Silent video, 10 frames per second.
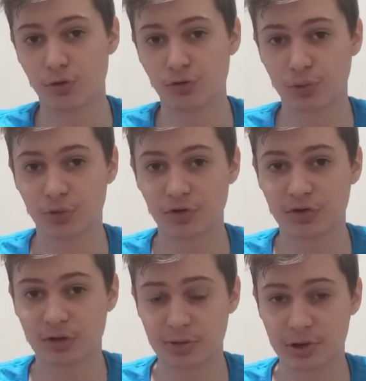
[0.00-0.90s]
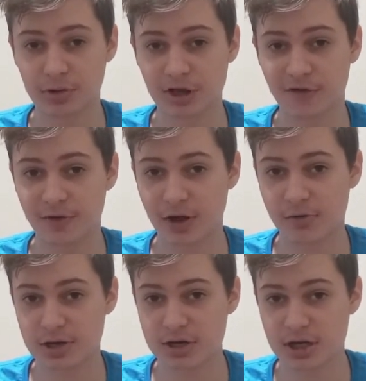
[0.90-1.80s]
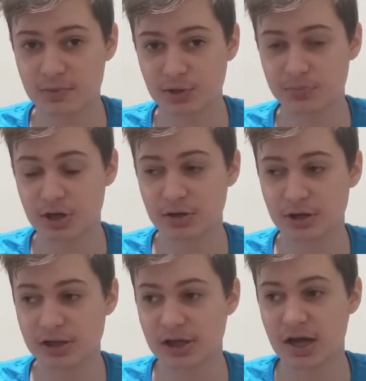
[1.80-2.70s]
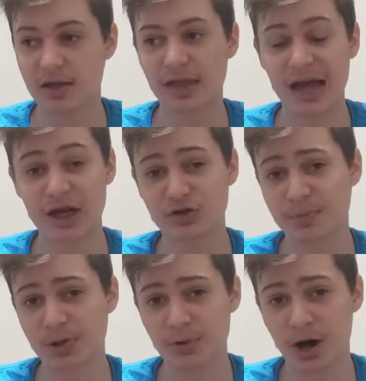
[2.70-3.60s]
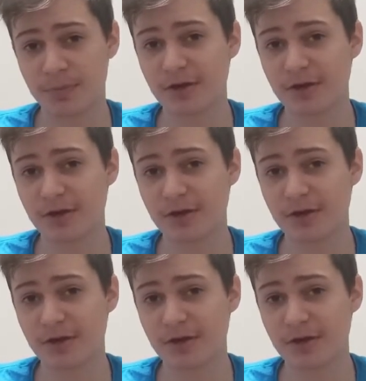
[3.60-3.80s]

rules thoroughly for veteran teams, because that can trip you up.